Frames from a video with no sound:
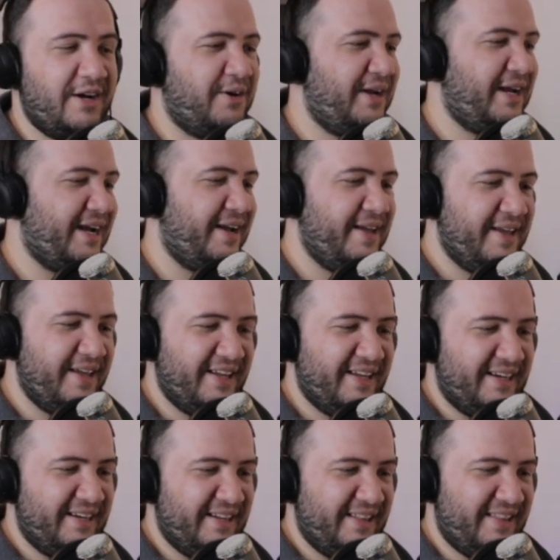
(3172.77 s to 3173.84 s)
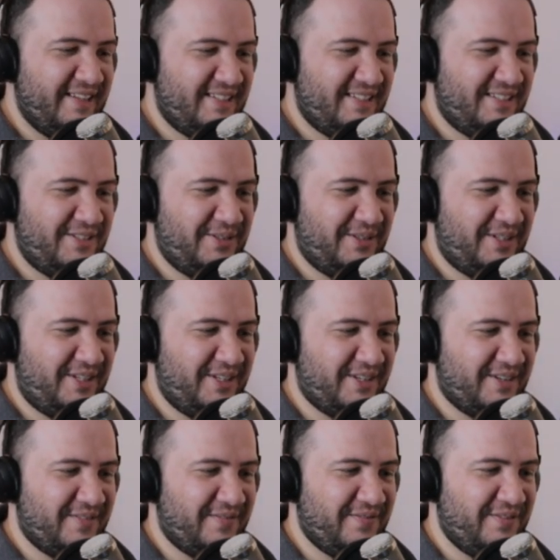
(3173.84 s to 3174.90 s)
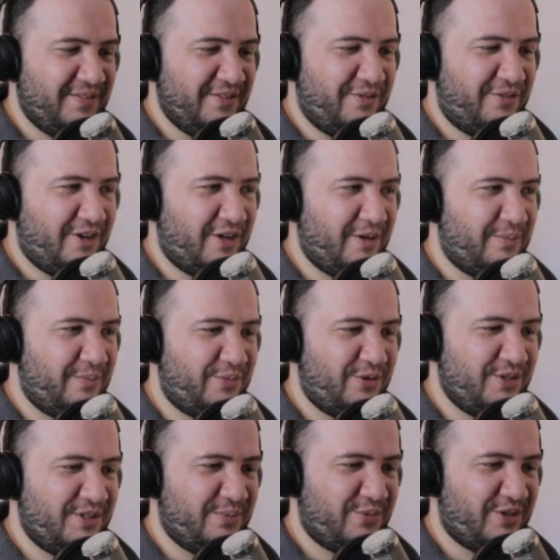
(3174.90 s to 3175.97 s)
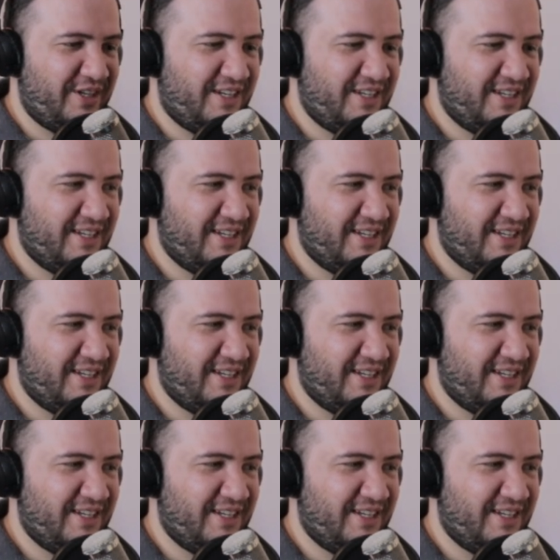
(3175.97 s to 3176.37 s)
Oh yeah, this dude here from Prison Break,